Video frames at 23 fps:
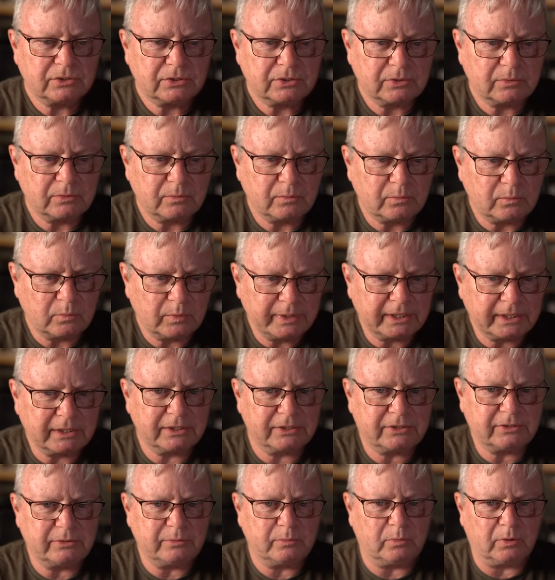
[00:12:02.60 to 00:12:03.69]
we're going
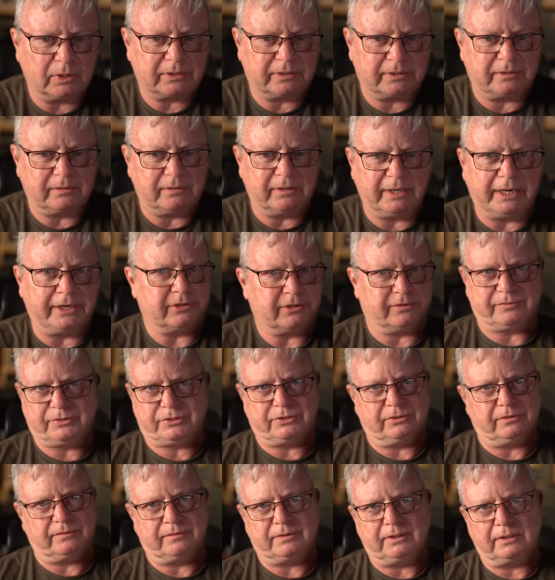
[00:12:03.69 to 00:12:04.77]
to do what Land Rover
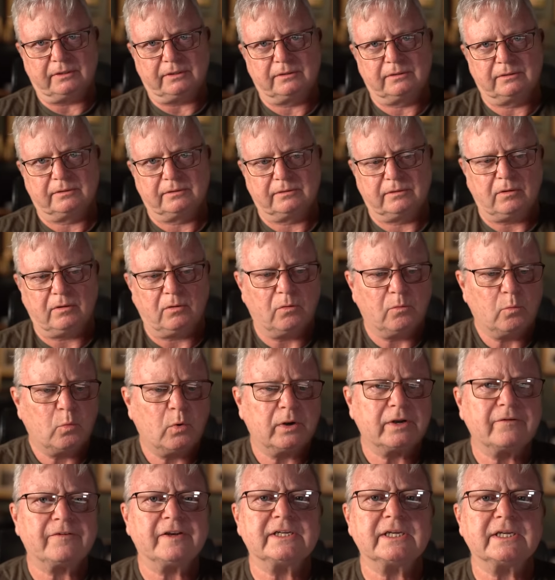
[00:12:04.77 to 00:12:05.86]
should have done. What
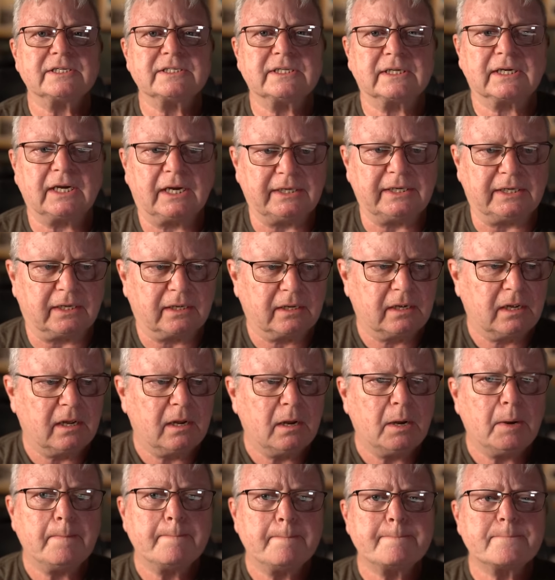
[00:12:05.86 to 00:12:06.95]
a fantastic idea.
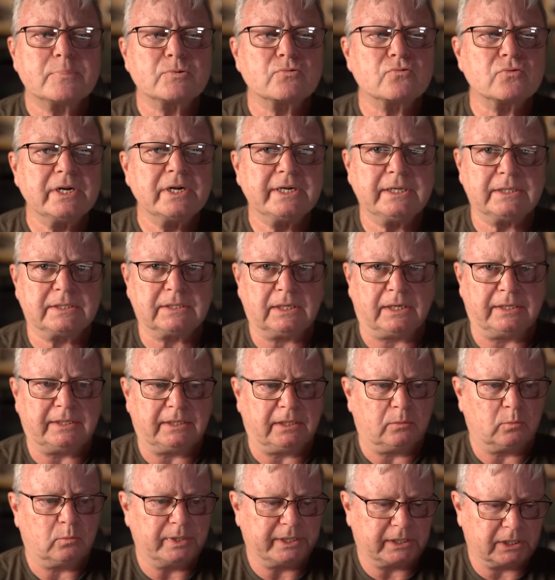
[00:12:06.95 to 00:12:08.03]
Brilliant idea.
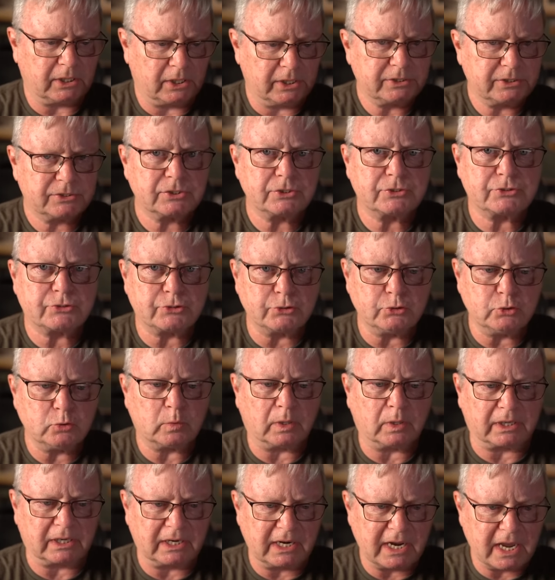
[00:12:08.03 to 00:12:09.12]
We're going to do
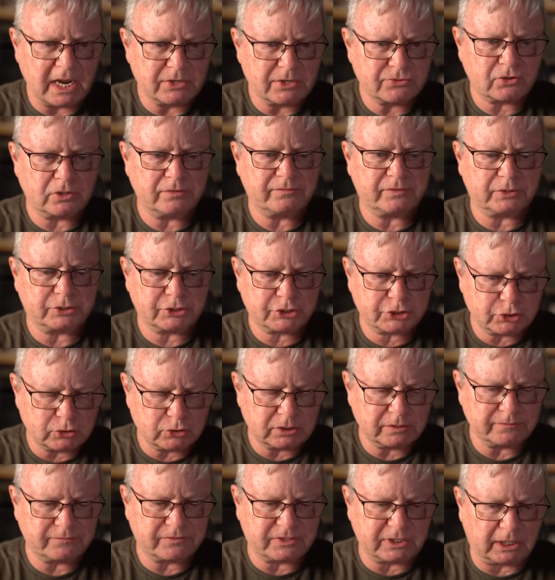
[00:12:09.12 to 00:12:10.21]
what Land Rover should
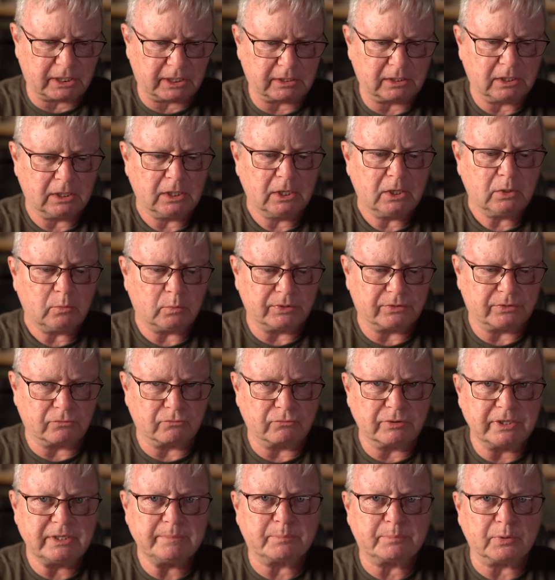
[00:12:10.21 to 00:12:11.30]
have done with the
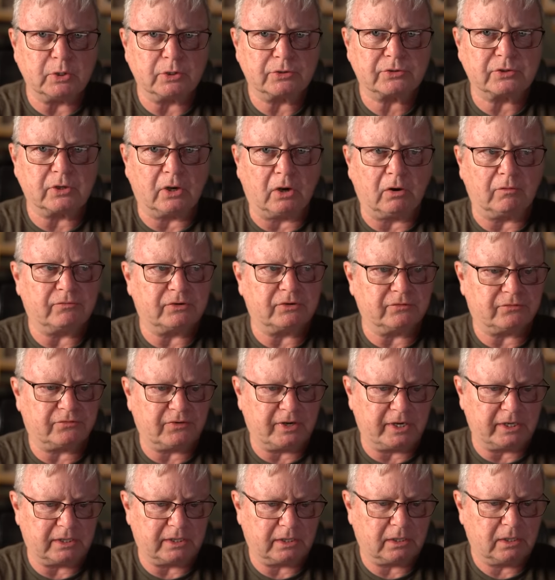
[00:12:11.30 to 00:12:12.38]
rebirth of
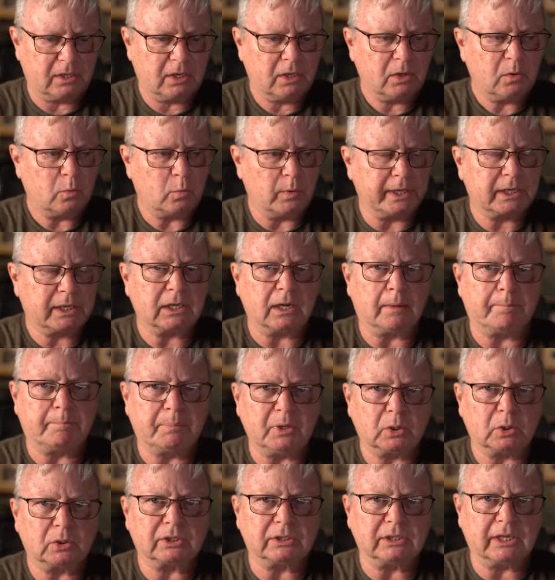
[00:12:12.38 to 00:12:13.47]
Defender. We're going to
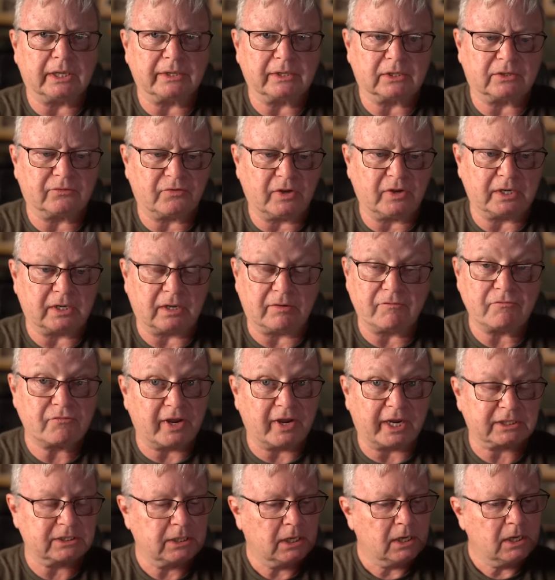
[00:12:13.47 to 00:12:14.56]
build another Defender. In
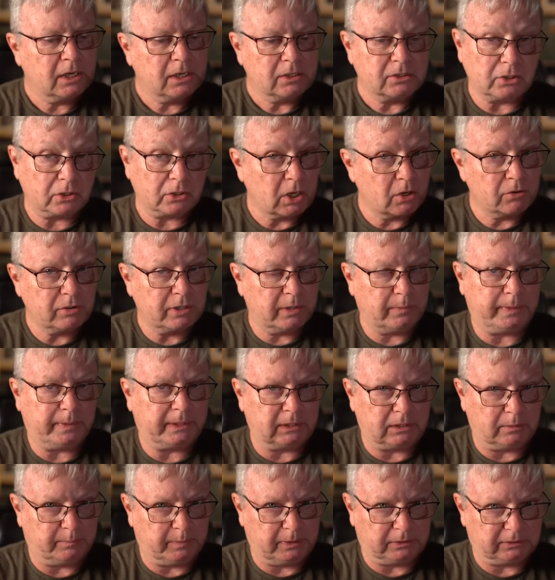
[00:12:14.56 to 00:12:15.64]
fact, not only are we going
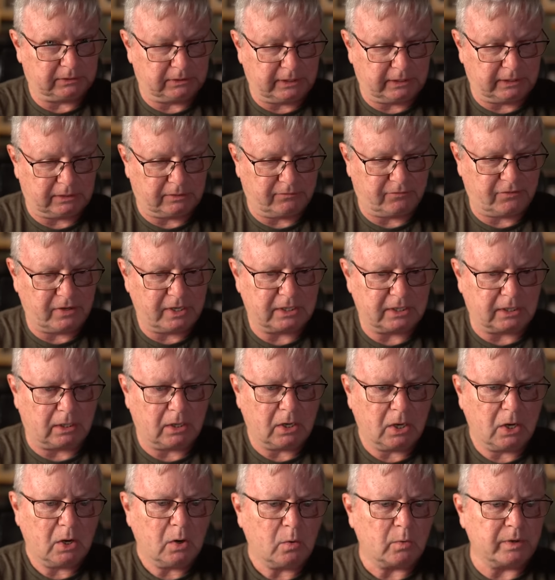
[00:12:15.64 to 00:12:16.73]
to build another Defender,
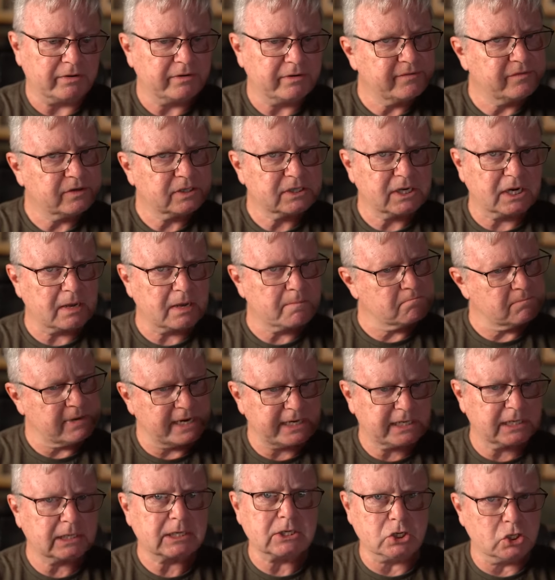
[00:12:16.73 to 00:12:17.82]
we're even going to
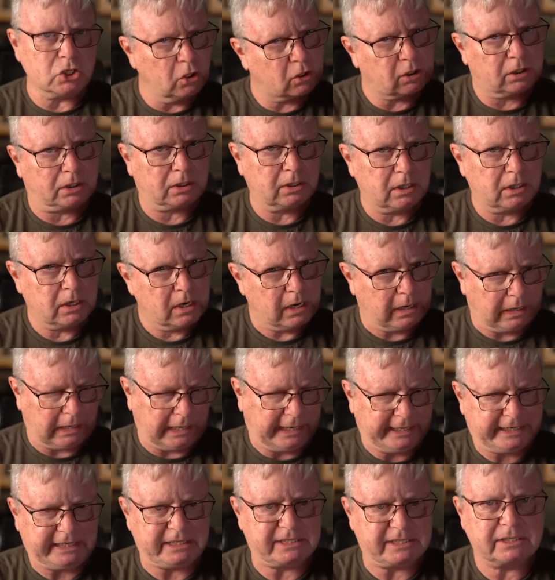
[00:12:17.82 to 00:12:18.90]
make it look
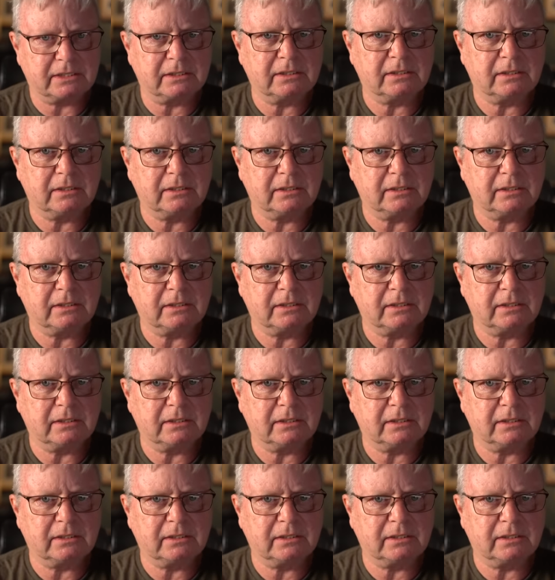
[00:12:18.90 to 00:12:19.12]
like it.